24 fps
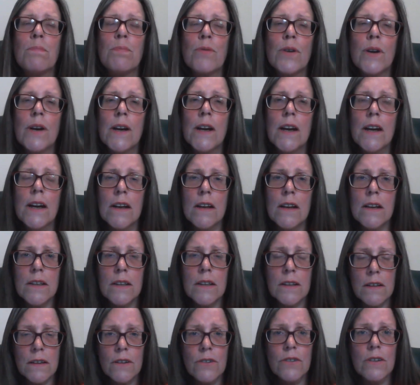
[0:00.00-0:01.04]
breathe
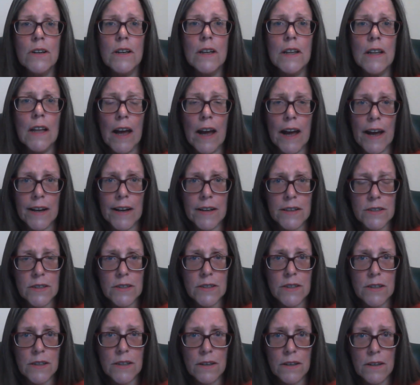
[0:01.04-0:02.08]

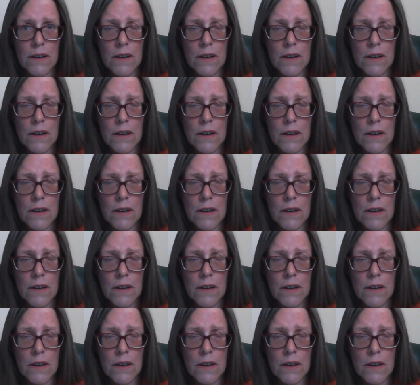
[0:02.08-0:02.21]
relax,